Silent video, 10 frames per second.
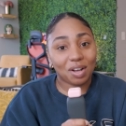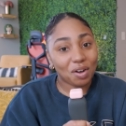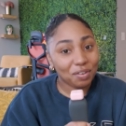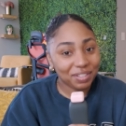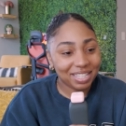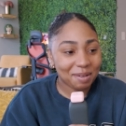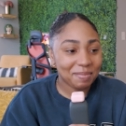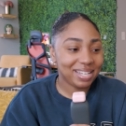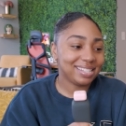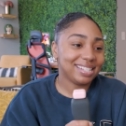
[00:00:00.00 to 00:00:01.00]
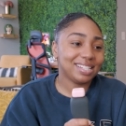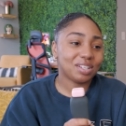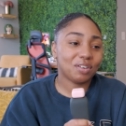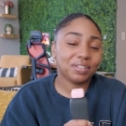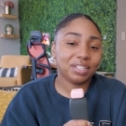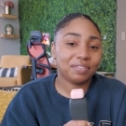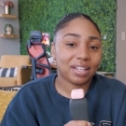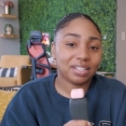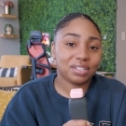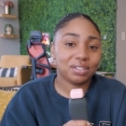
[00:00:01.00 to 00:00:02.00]
hopefully that made sense. Hopefully you
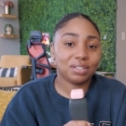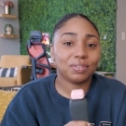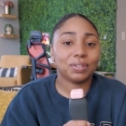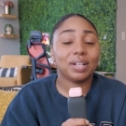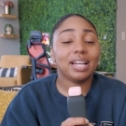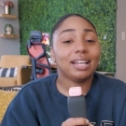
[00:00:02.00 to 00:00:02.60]
found this useful.